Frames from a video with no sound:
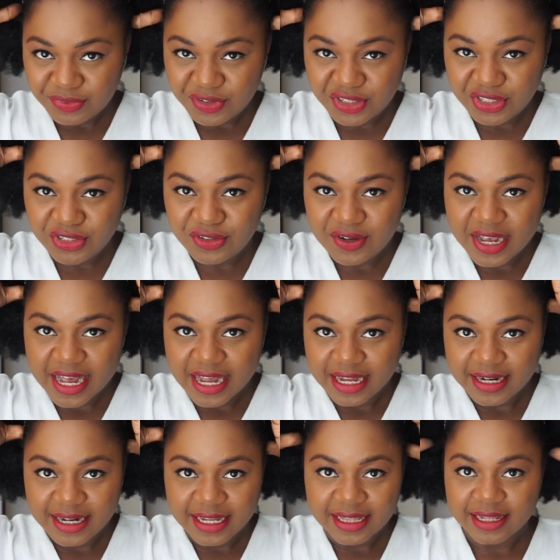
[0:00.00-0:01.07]
Just to
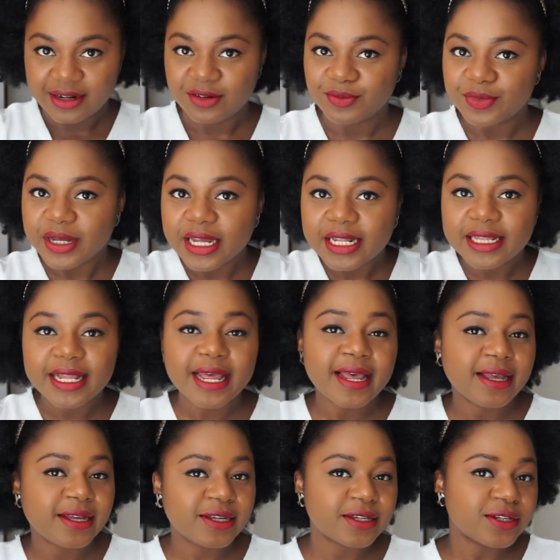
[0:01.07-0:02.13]
add a little bit
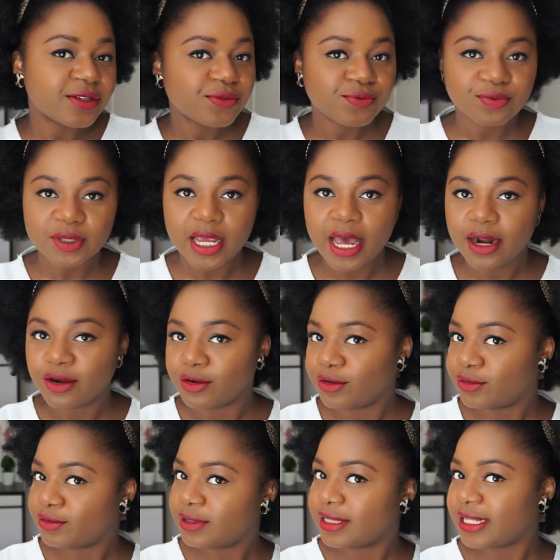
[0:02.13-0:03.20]
like I don't
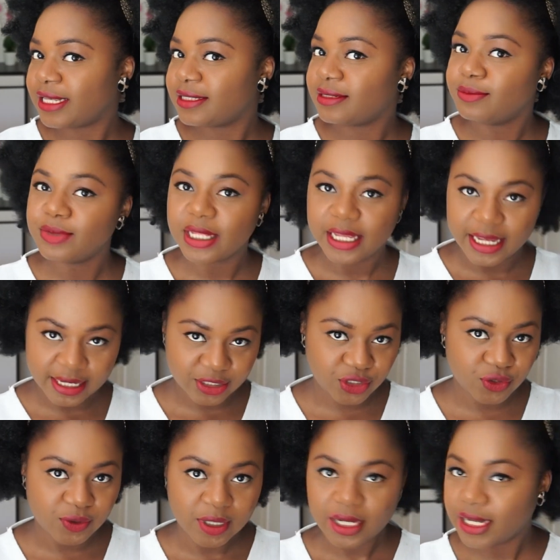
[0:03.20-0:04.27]
know, like something
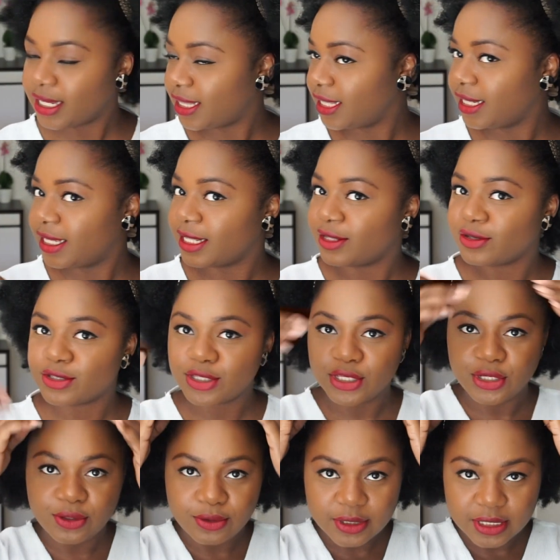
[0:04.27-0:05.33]
extra. I think it looks
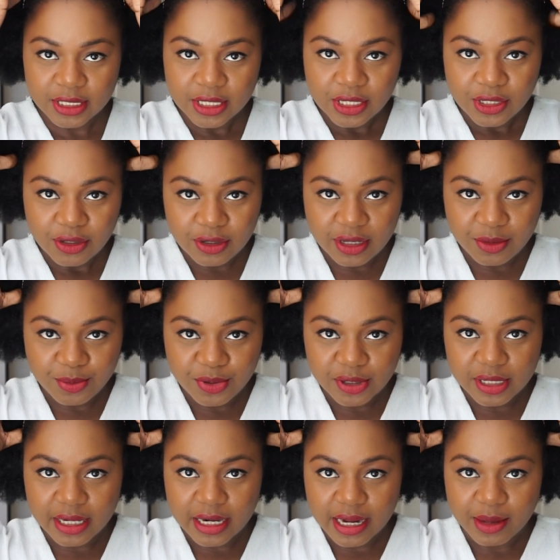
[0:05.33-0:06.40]
cute. You can
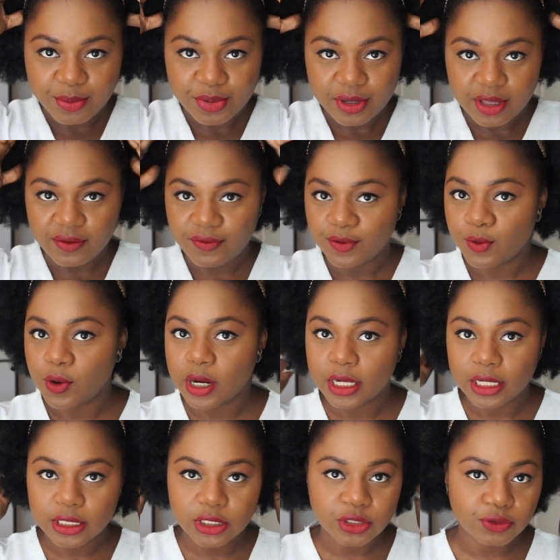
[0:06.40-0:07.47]
pull it up if you want
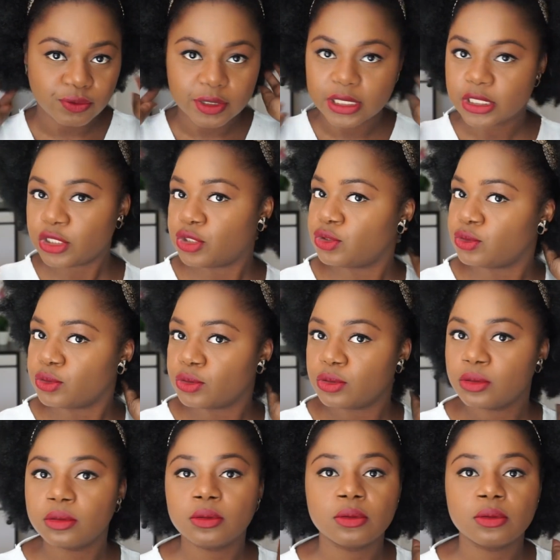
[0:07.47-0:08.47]
it to really show.